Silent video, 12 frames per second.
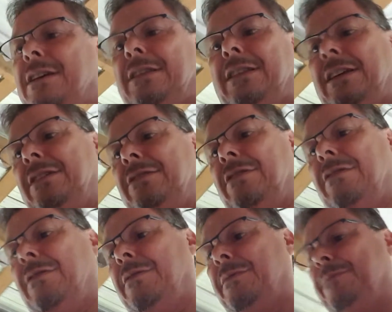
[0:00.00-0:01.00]
These
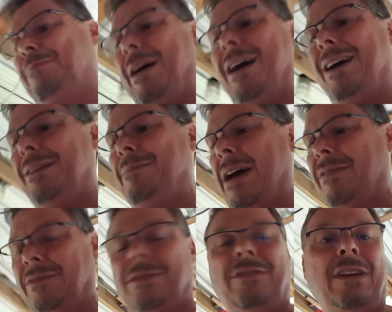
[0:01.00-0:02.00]
are Pine
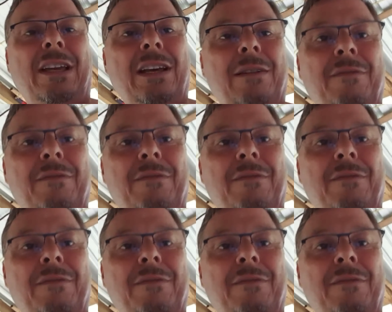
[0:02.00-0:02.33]
Mountain. You can get them